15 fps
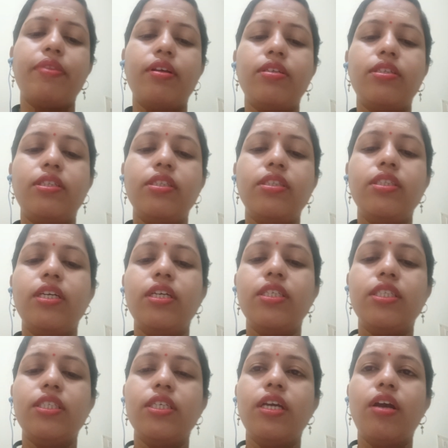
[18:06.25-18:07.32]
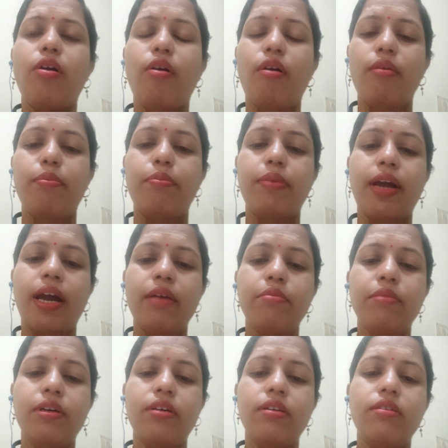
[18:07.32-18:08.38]
The stringency of
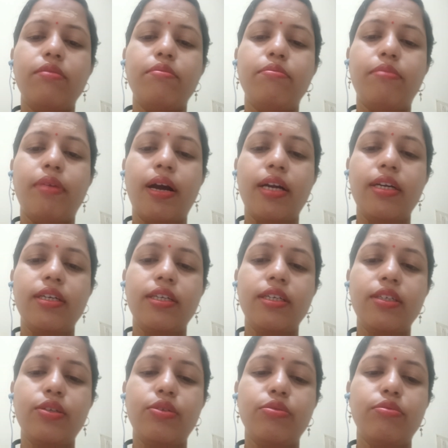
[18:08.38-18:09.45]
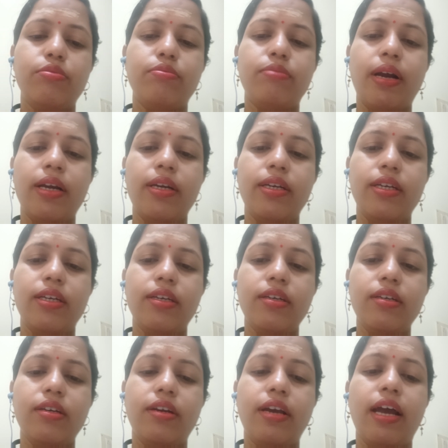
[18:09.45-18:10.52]
primer binding
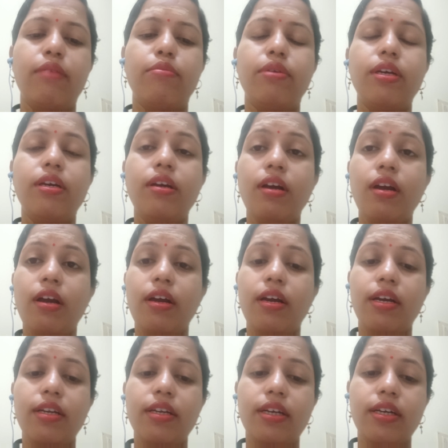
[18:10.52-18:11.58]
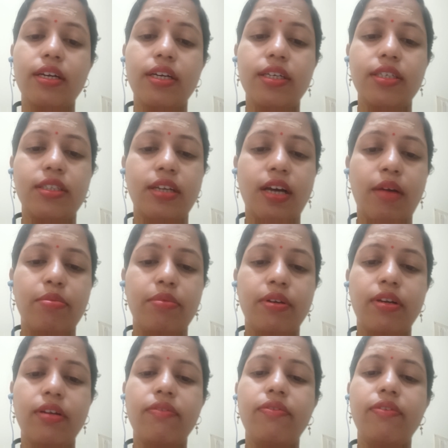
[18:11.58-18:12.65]
can be increased
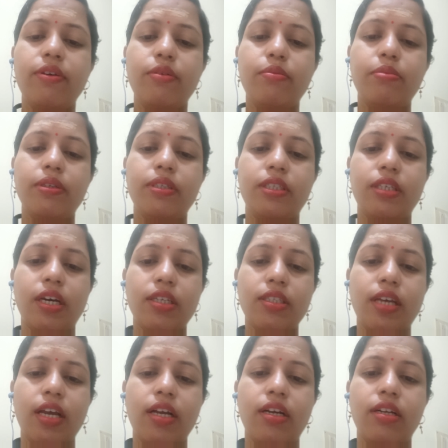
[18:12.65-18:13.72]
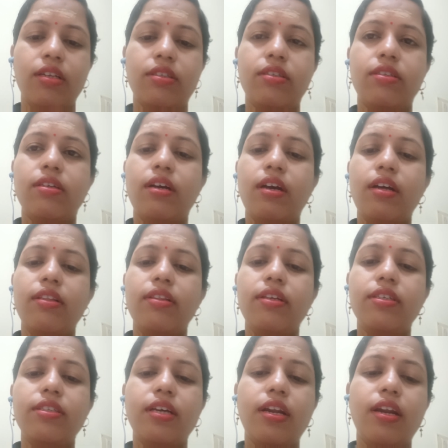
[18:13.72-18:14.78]
after a few PCR cycles.
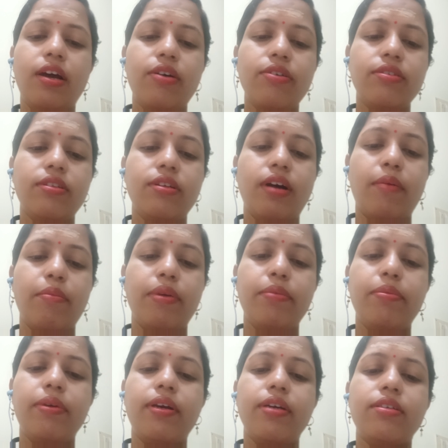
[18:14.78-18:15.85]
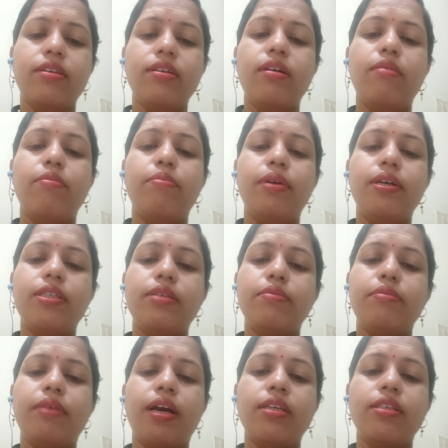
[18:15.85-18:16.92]
This allows the amplification of best
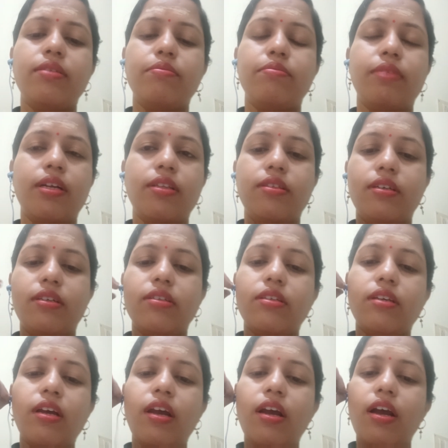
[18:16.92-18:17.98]
matches.